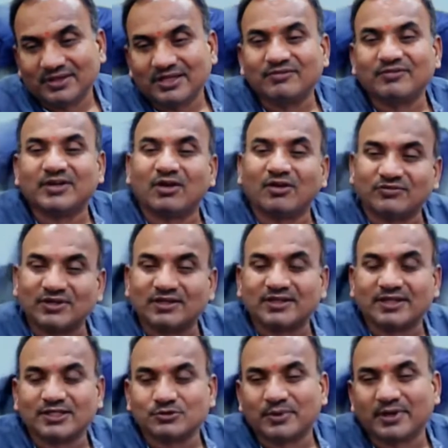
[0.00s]
even after
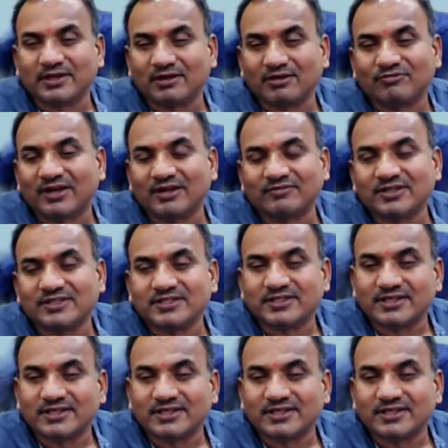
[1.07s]
the expiry of 5 years.